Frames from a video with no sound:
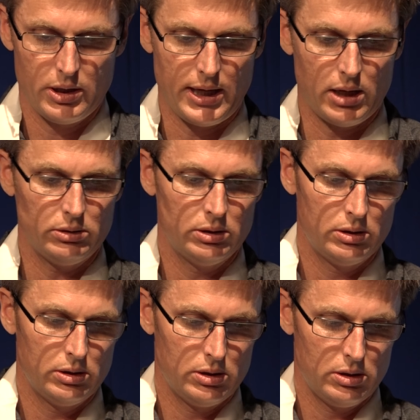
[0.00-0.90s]
Now,
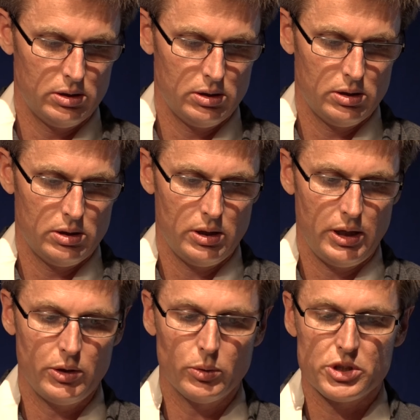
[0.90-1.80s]

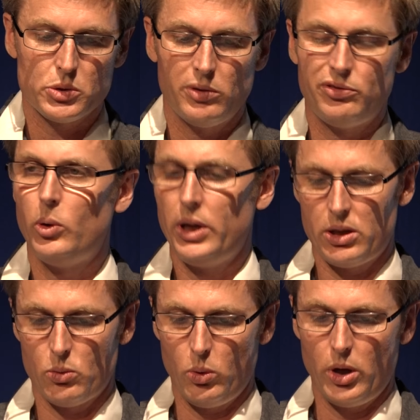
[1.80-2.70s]
in order to
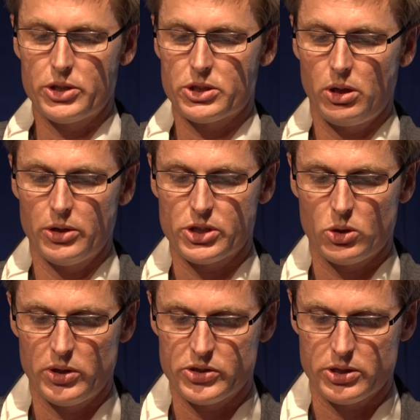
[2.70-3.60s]
avoid the worst
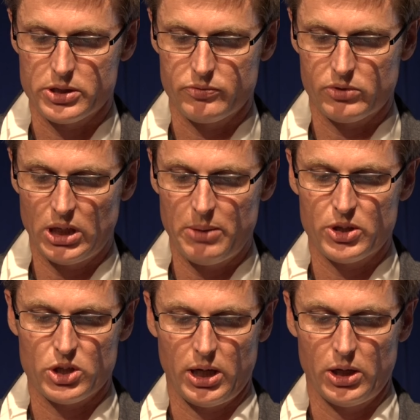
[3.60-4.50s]
consequences of
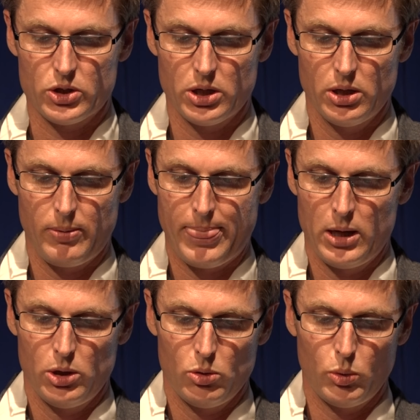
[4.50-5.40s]
climate change,
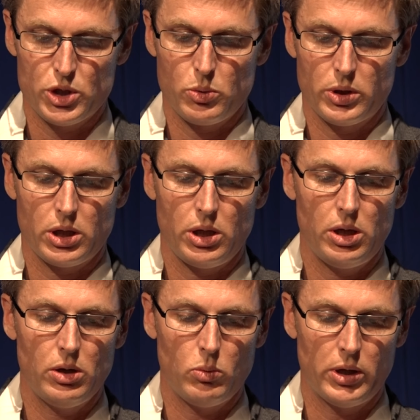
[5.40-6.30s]
which would
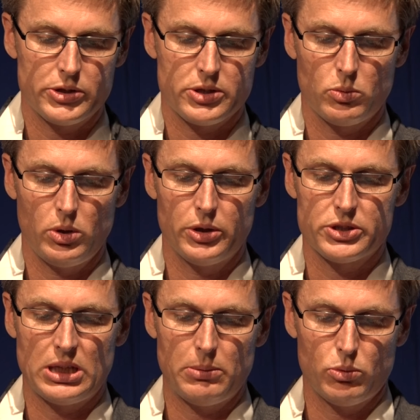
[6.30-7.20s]
occur once the
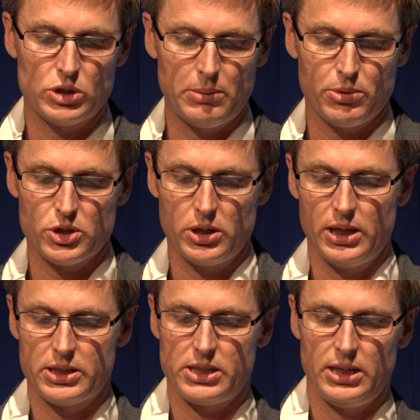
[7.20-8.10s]
world's temperature
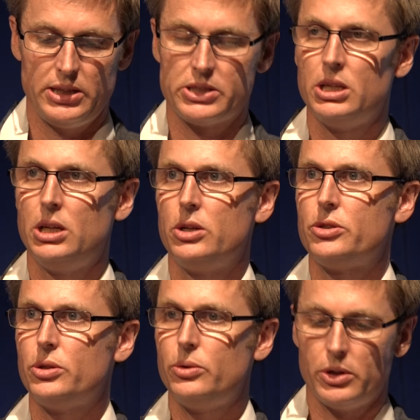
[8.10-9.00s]
exceeds
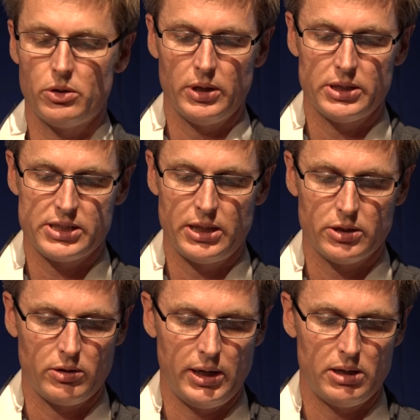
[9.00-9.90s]
2 degrees
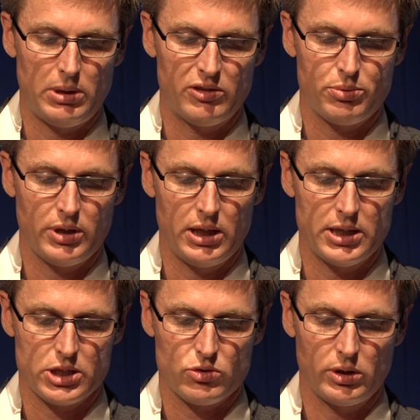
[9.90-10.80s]
centigrade above
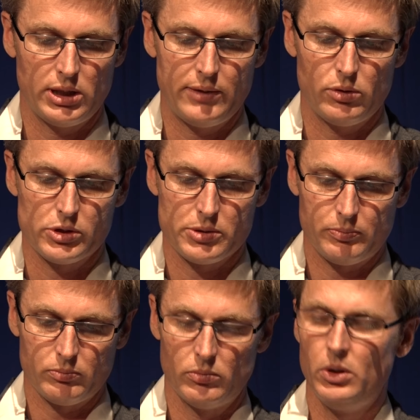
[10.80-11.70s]
pre-industrial levels,
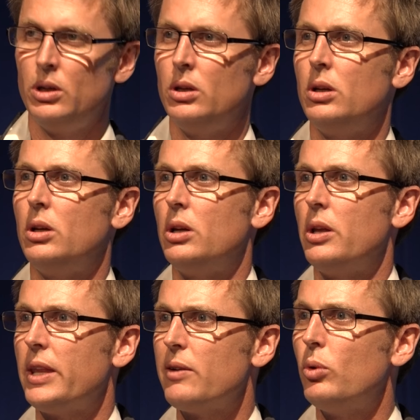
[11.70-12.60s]

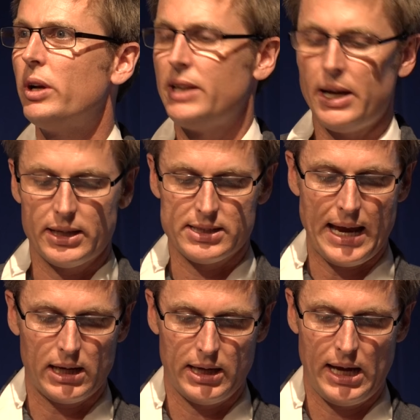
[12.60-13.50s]
they've worked out
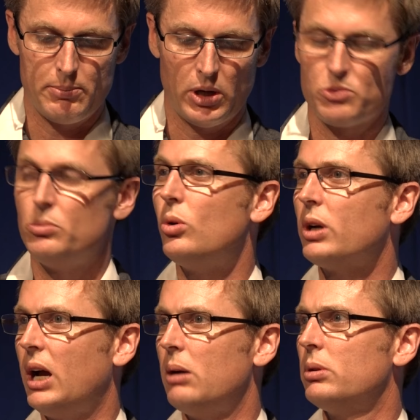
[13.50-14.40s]
exactly how much
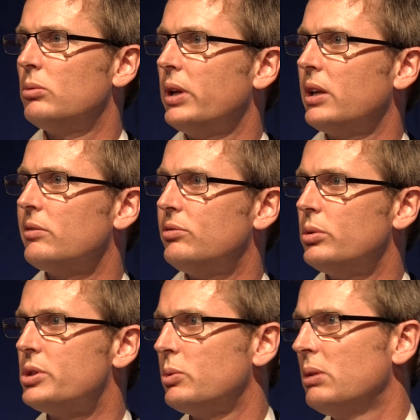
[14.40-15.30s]
more carbon we can
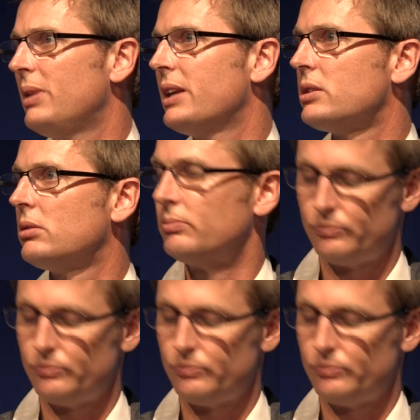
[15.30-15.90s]
afford to emit.